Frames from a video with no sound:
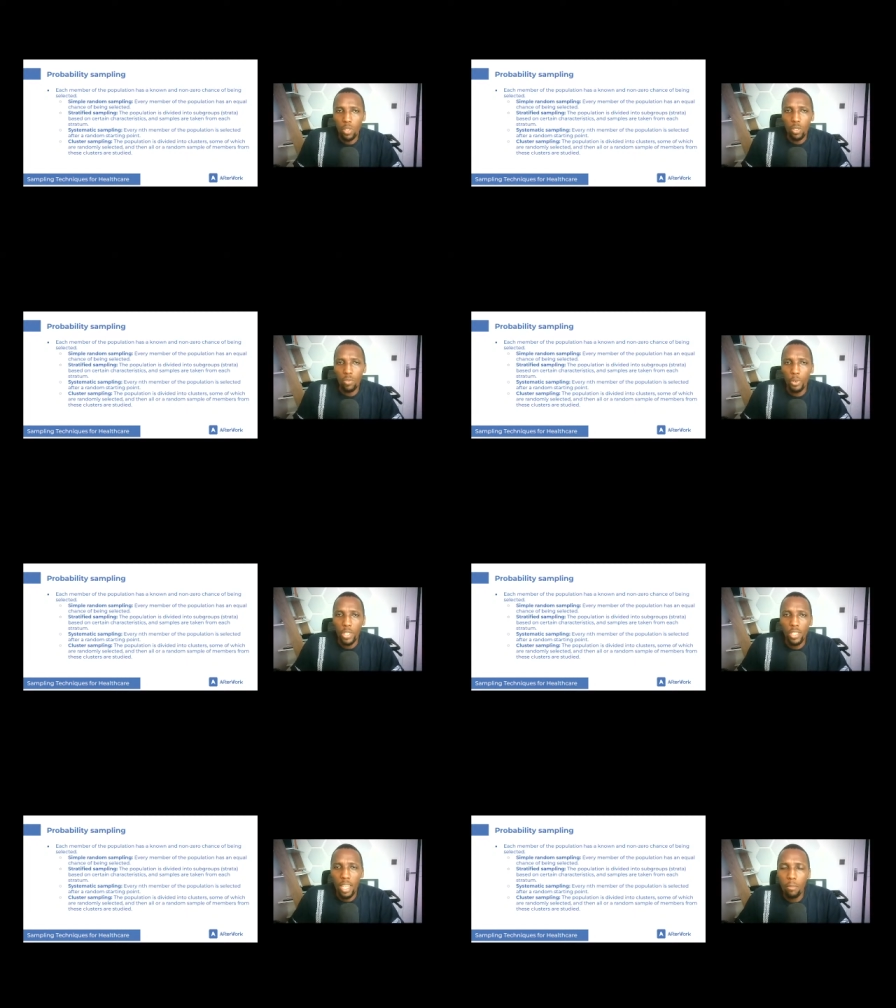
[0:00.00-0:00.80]
So for
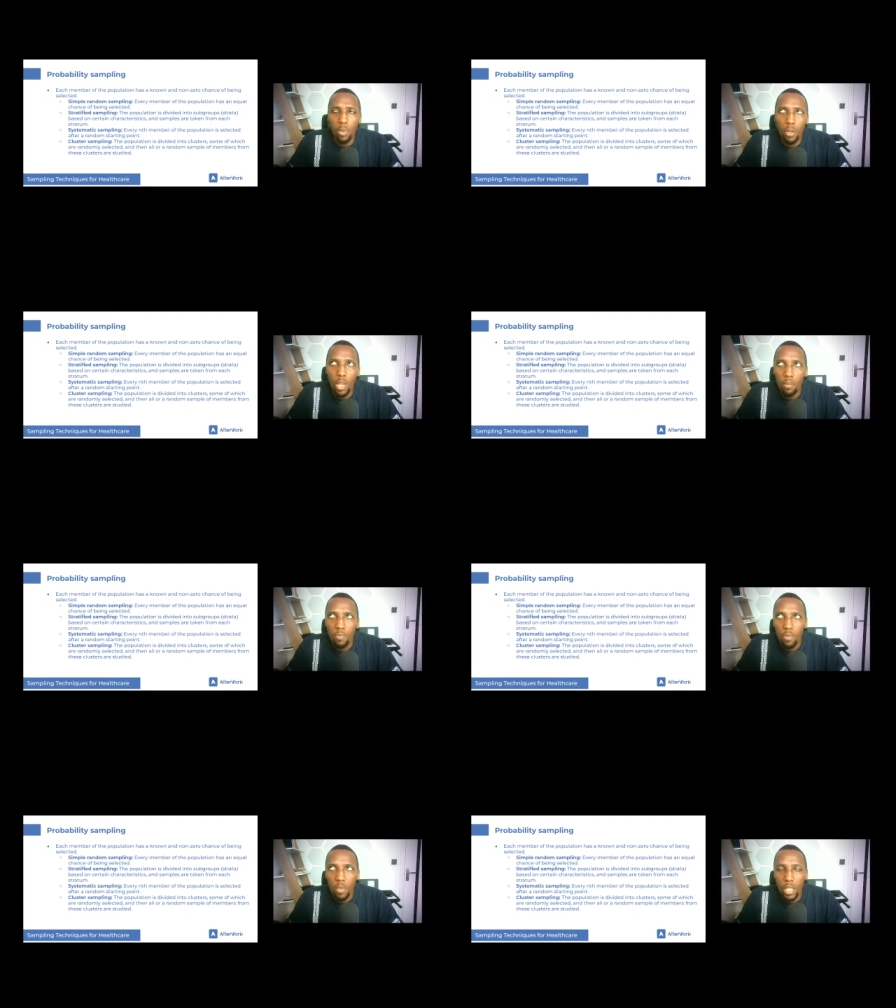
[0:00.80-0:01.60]
example,
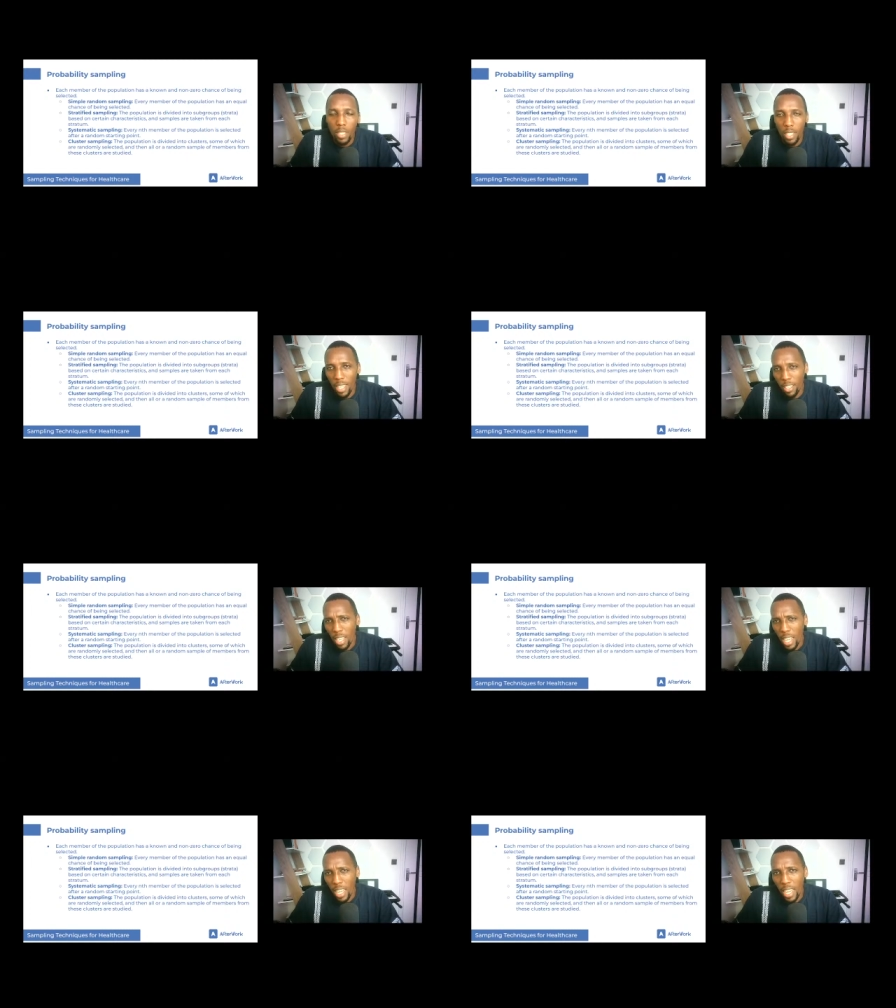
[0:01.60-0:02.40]
say